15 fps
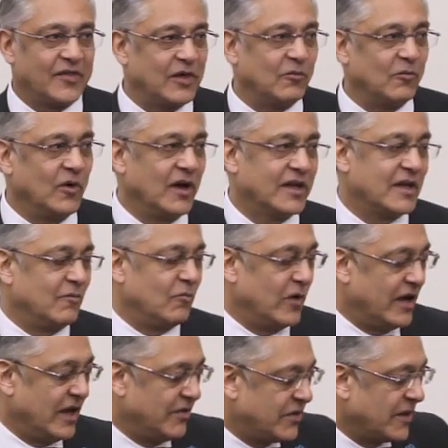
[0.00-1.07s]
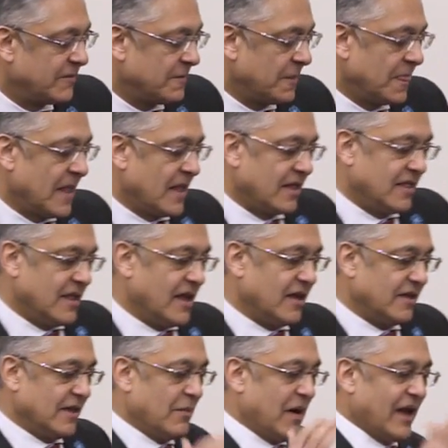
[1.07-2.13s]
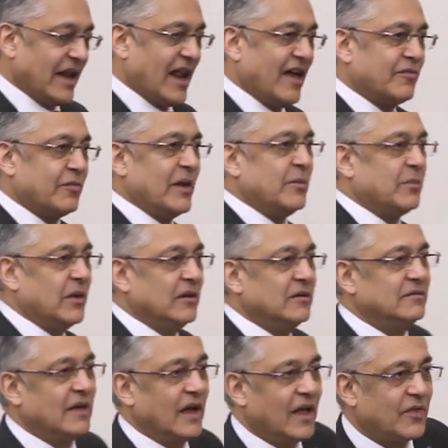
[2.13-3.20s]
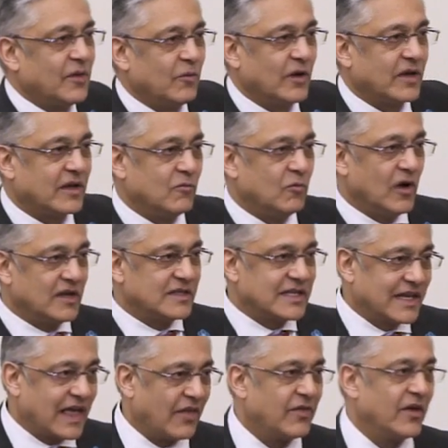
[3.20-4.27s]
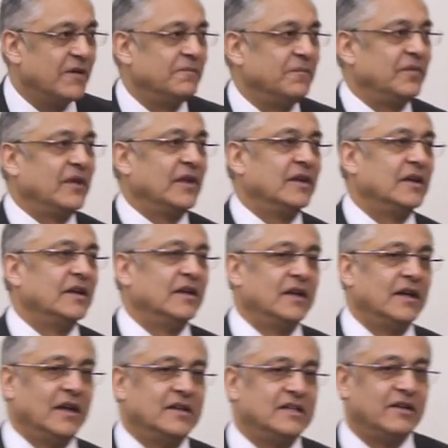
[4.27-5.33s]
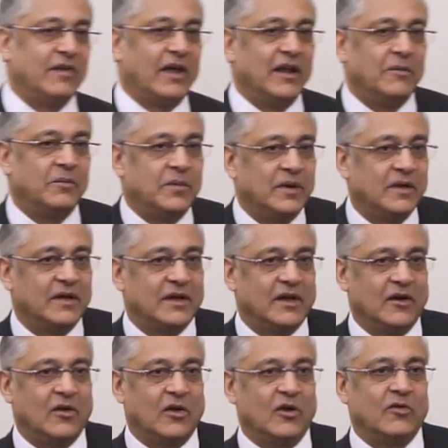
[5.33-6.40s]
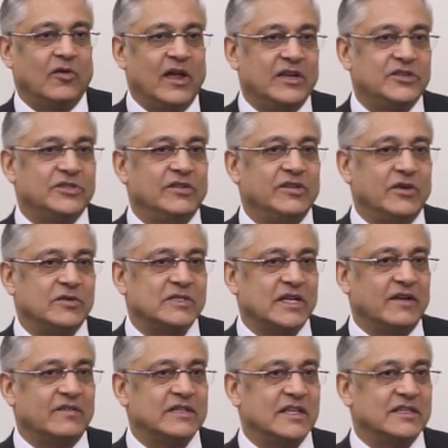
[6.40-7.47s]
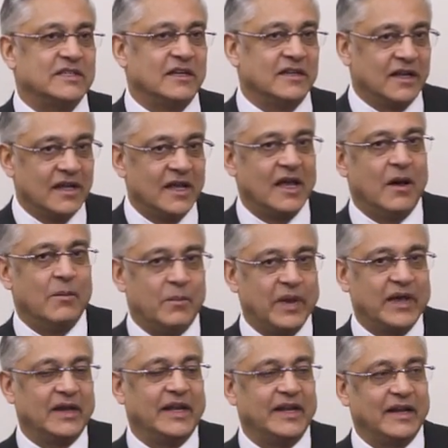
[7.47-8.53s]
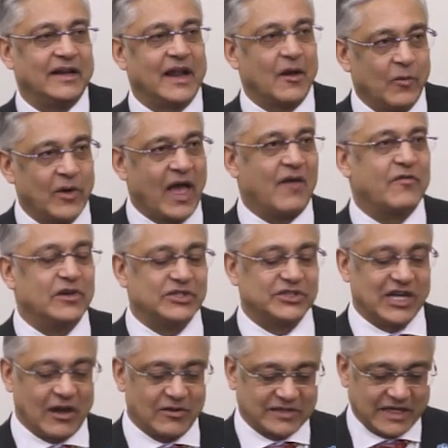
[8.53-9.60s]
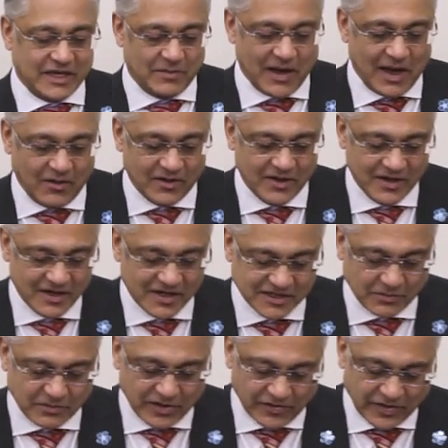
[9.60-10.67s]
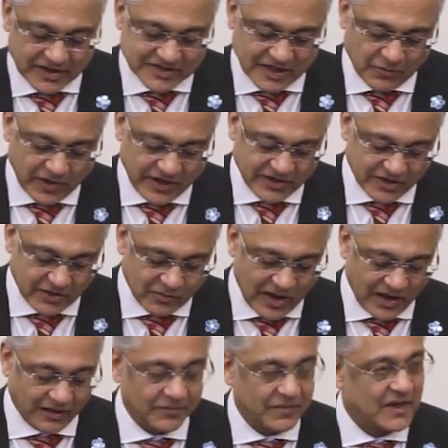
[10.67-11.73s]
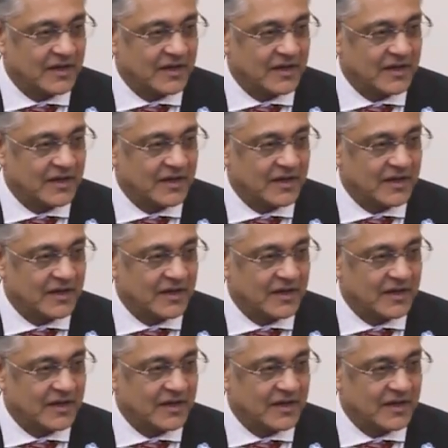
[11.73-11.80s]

I think working with the My Life people, I think we can work together and develop a whole range of new services and be leading. Like, we haven't shouted about some of the things that we do well.